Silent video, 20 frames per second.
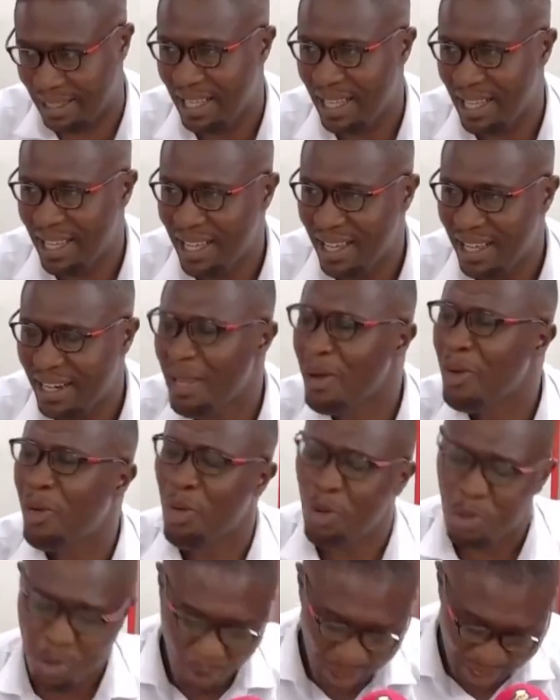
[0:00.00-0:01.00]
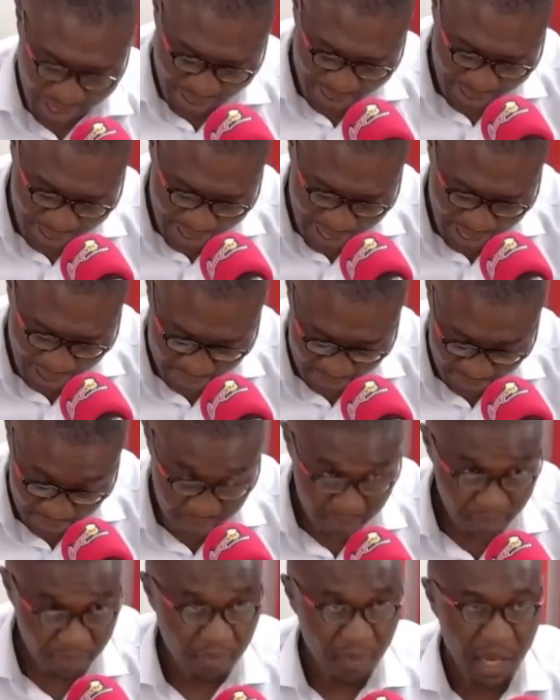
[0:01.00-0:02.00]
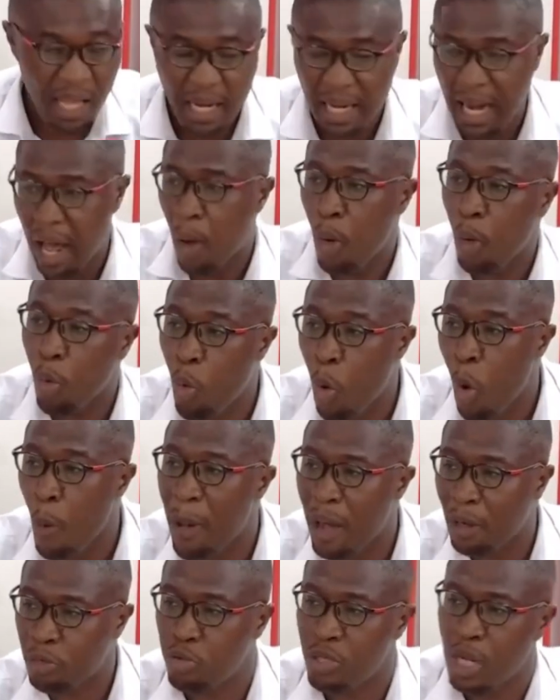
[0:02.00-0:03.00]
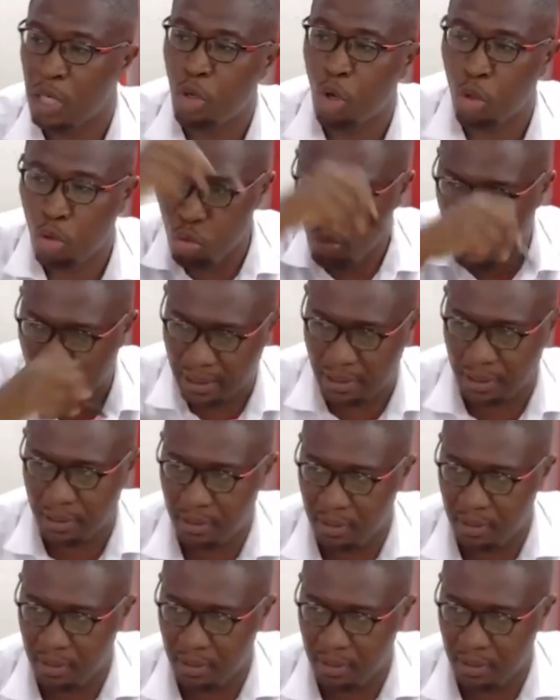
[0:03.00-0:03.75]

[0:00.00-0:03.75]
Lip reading: Then coach, what is it then? Now, go back to the document.